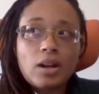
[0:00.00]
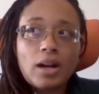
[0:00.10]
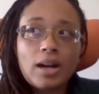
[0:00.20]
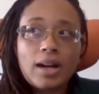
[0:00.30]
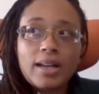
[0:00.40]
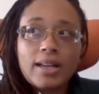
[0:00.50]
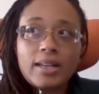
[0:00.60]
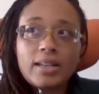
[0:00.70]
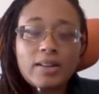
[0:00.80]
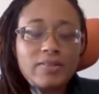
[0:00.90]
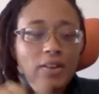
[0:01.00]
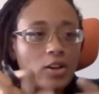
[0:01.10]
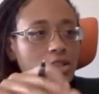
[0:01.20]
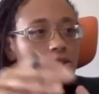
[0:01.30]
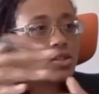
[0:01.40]
I have
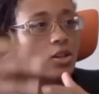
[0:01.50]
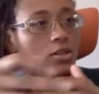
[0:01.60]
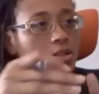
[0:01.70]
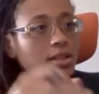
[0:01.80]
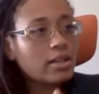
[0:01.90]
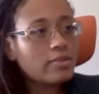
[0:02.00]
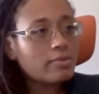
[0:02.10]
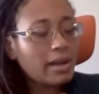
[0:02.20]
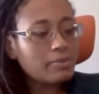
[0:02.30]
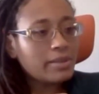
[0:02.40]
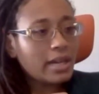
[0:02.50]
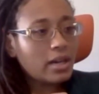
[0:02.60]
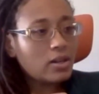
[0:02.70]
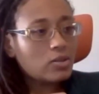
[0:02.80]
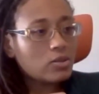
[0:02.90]
already started kind of mapping
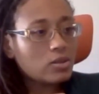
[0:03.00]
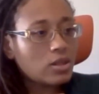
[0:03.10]
out